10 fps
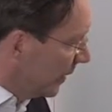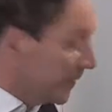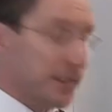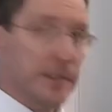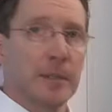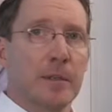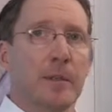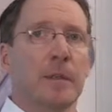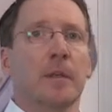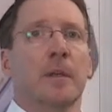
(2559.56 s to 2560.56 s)
in this
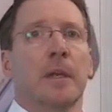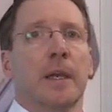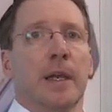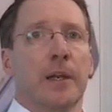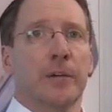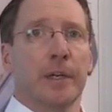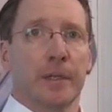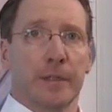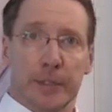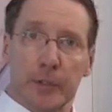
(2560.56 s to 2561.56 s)

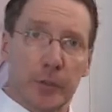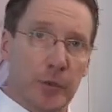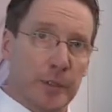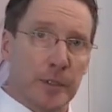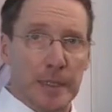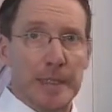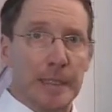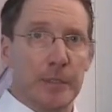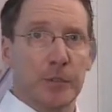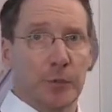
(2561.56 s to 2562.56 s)
area, that could
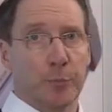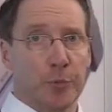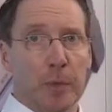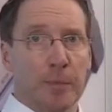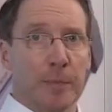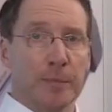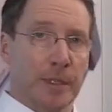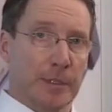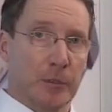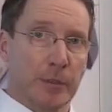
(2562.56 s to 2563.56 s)
lead to problems
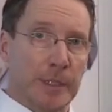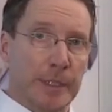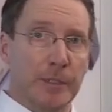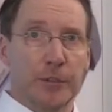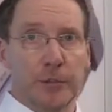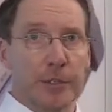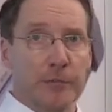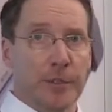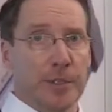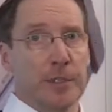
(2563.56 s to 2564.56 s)
and could lead to
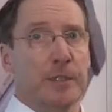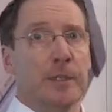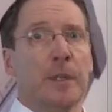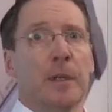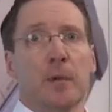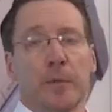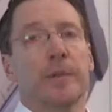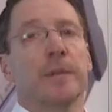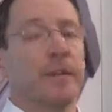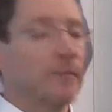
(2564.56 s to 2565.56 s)
differences
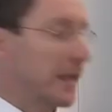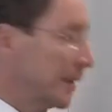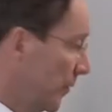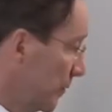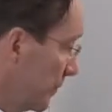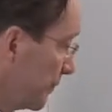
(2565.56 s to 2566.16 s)
within the value.